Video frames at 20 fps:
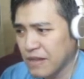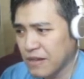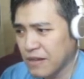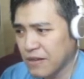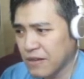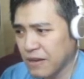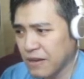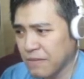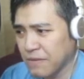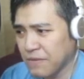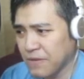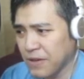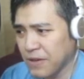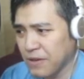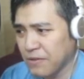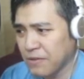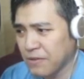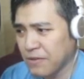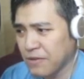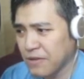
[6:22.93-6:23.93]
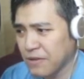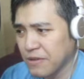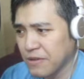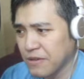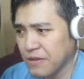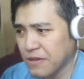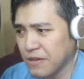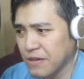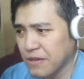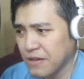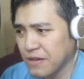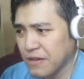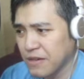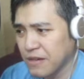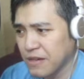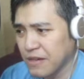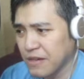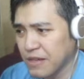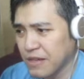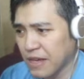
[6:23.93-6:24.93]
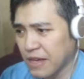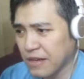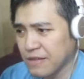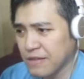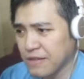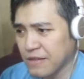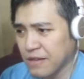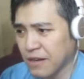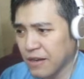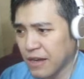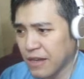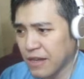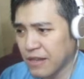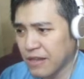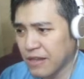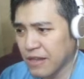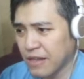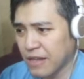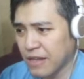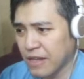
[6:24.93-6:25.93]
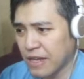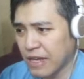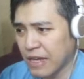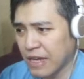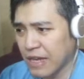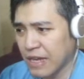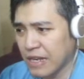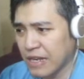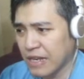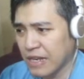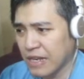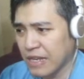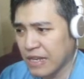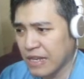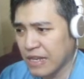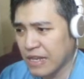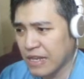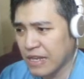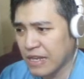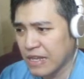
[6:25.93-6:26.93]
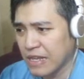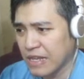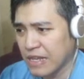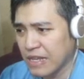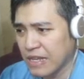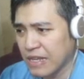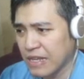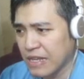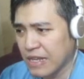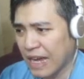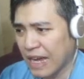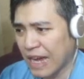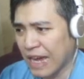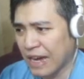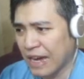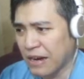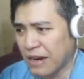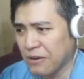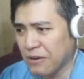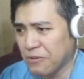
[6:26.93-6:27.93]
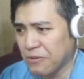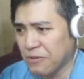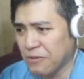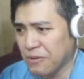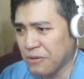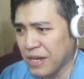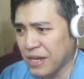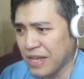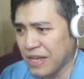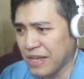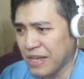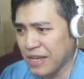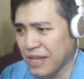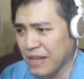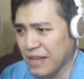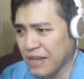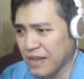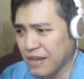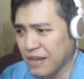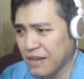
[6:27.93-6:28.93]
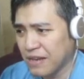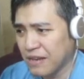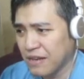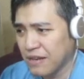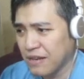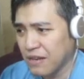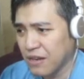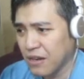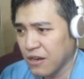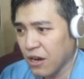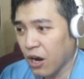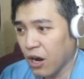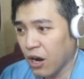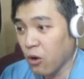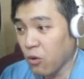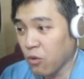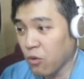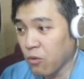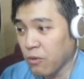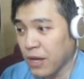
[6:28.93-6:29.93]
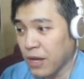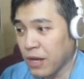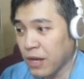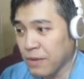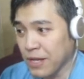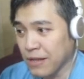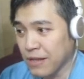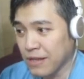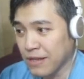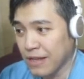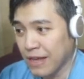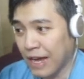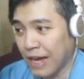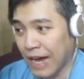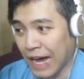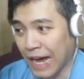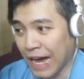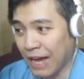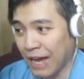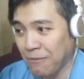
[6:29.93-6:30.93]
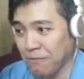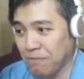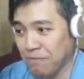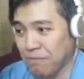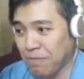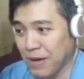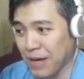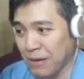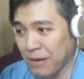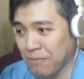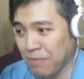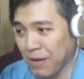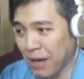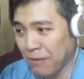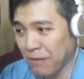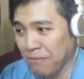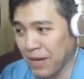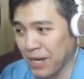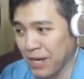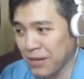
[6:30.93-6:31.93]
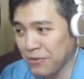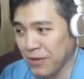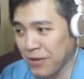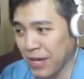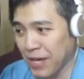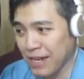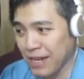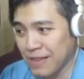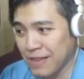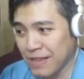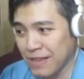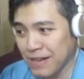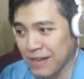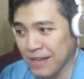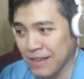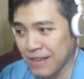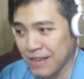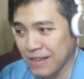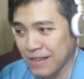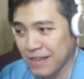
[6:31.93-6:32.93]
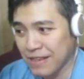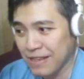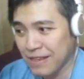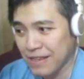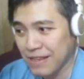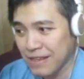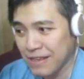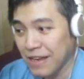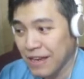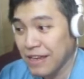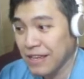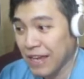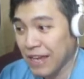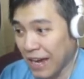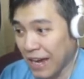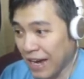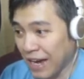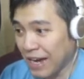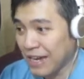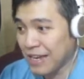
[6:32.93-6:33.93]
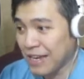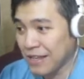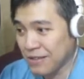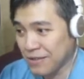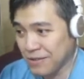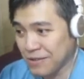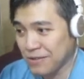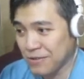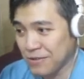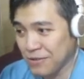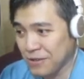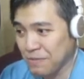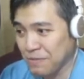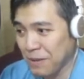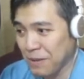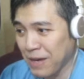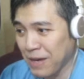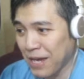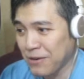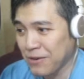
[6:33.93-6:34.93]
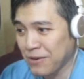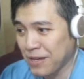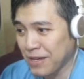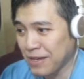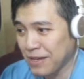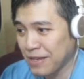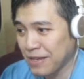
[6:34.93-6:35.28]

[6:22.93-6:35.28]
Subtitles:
Grab a few. Yes. And owie. Oh, wait a minute. I'm betting you anything that. Yeah, it restores my battery.